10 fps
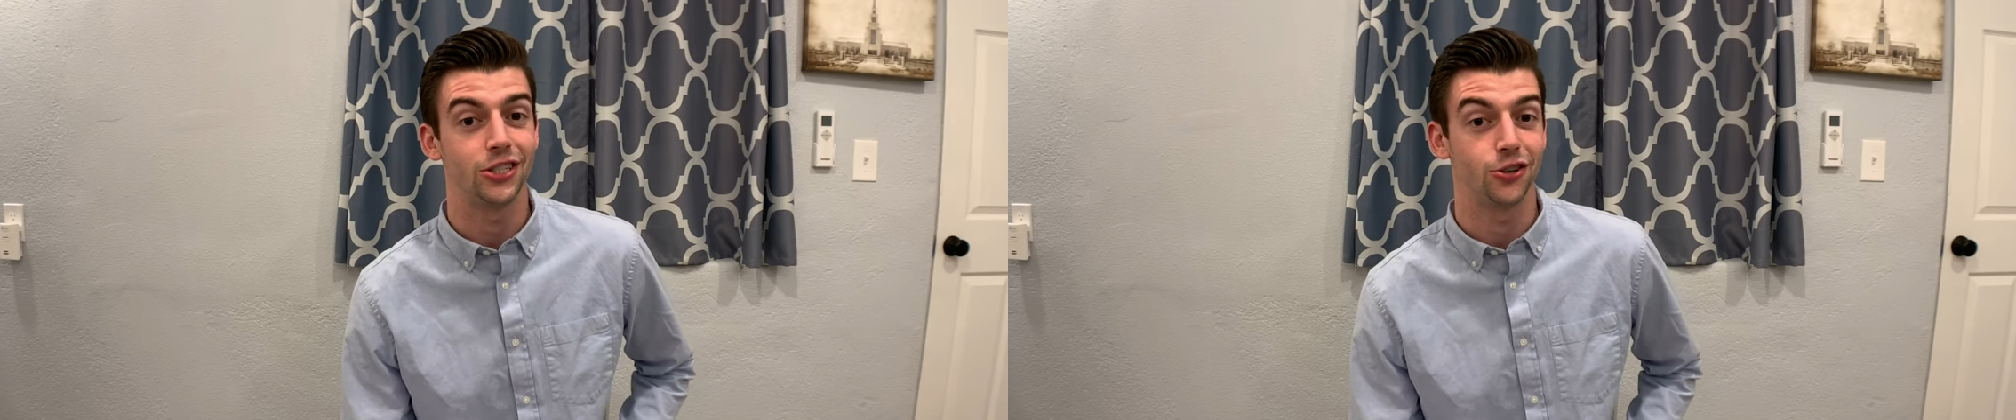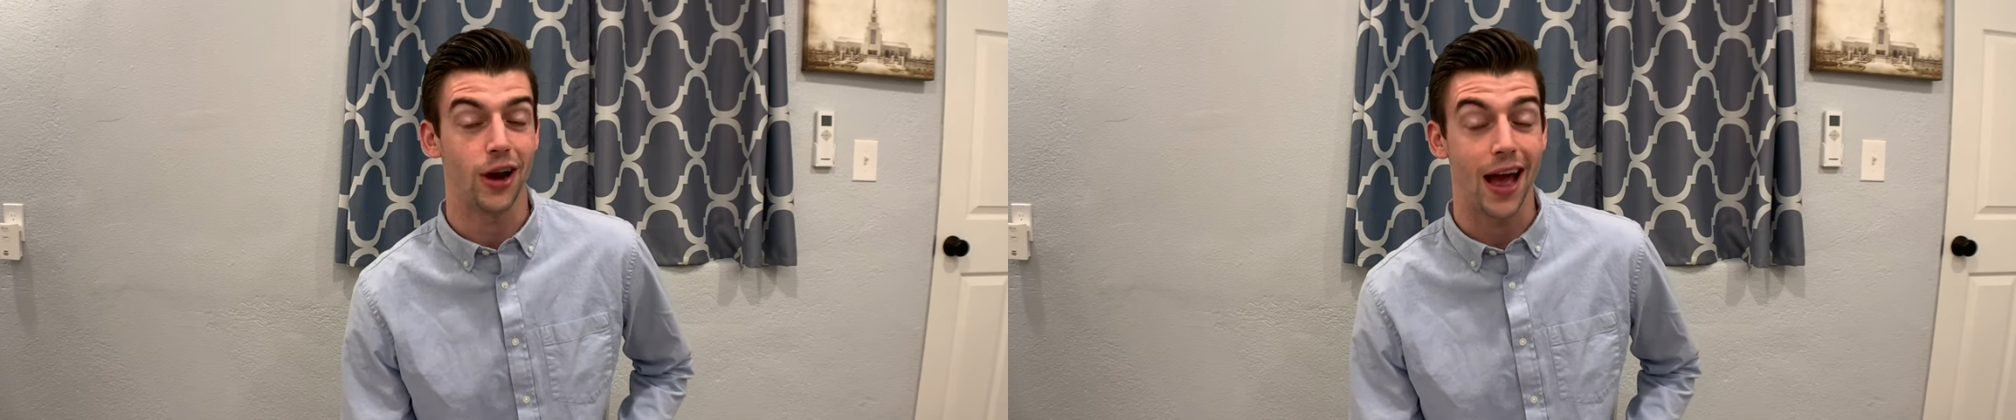
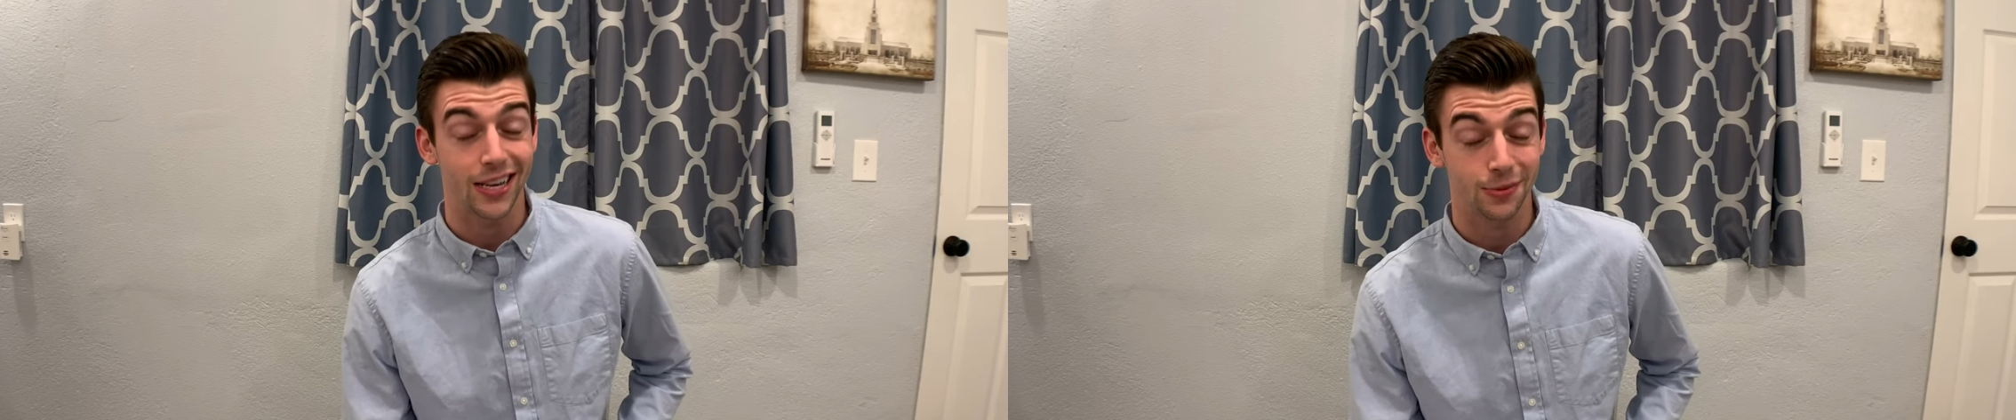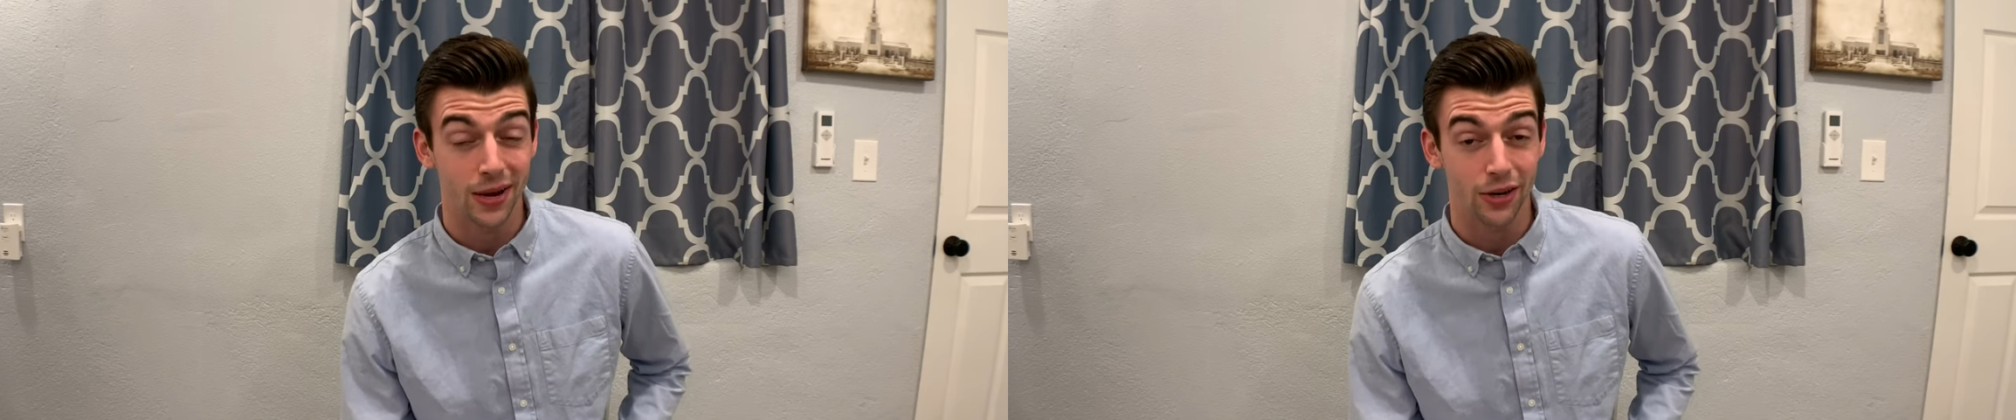your
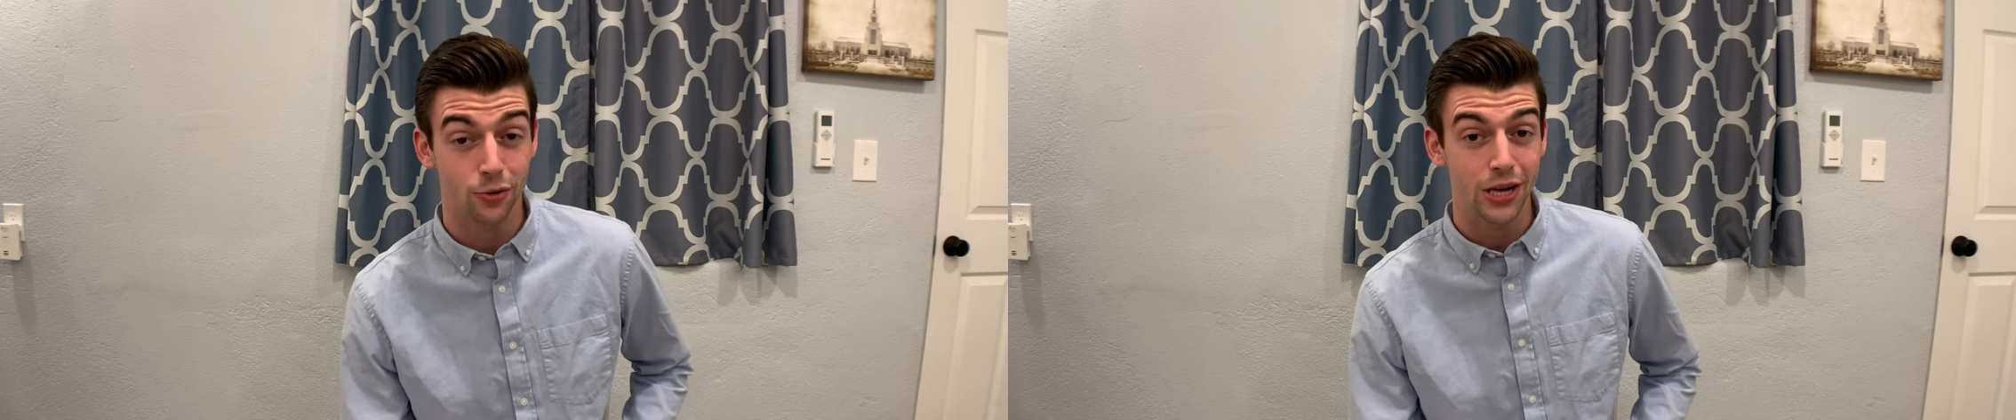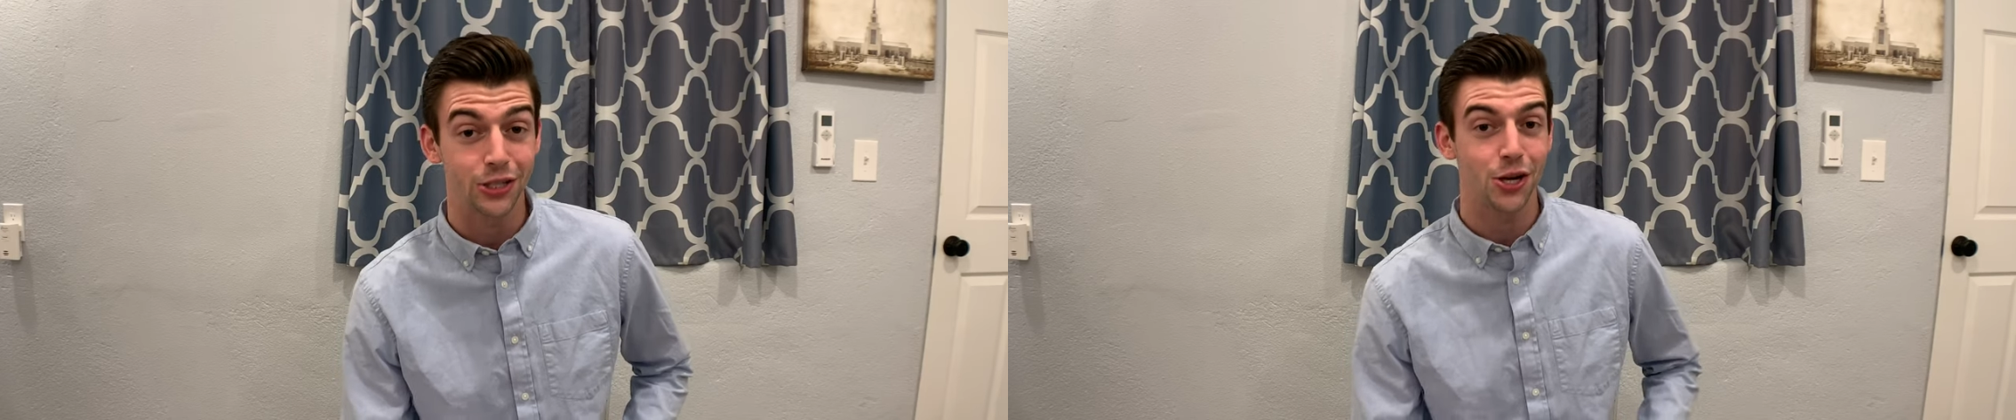aspect
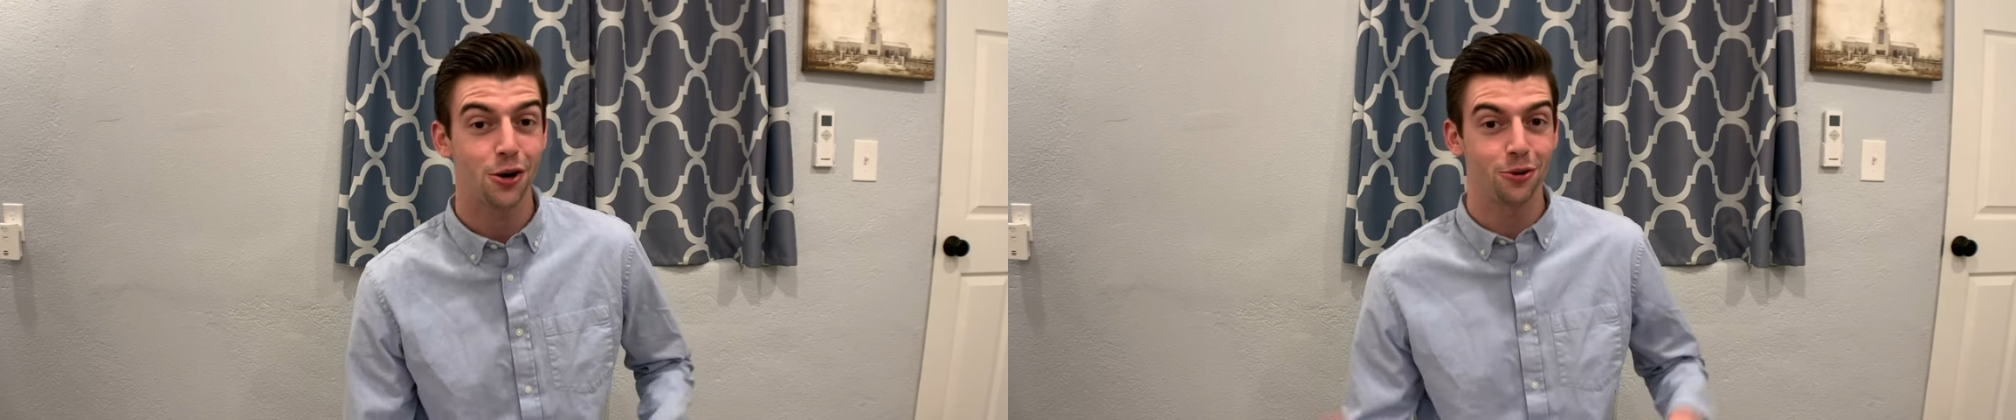ratio.